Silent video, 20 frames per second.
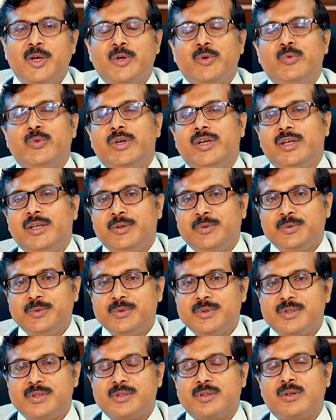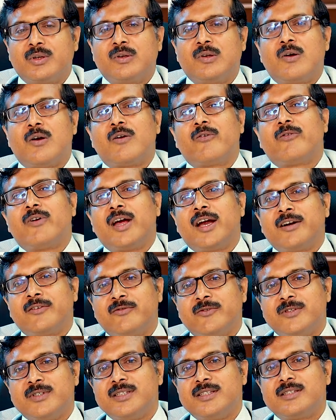We use a lot of
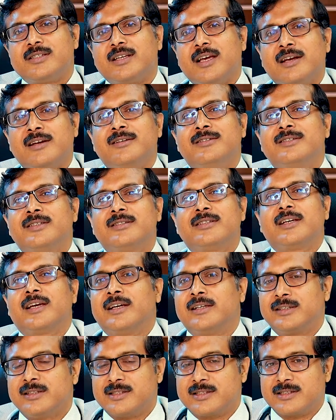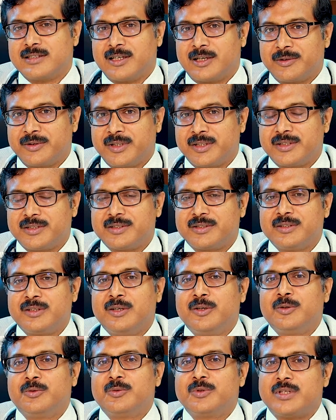advanced analgesic agents nowadays
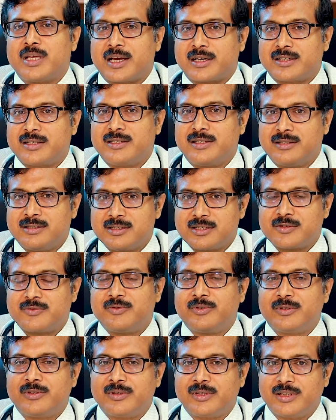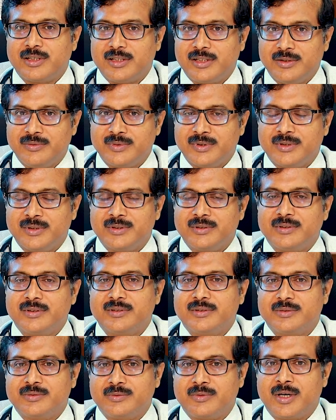whose action lasts for even
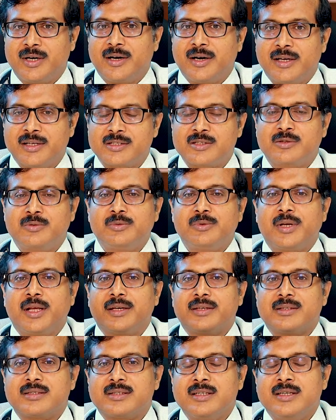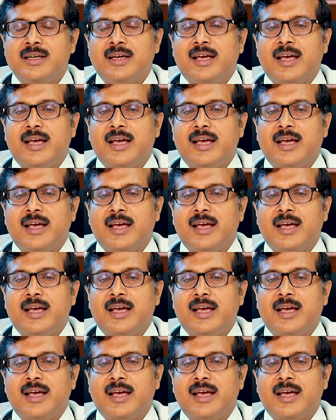1 day, 2 days.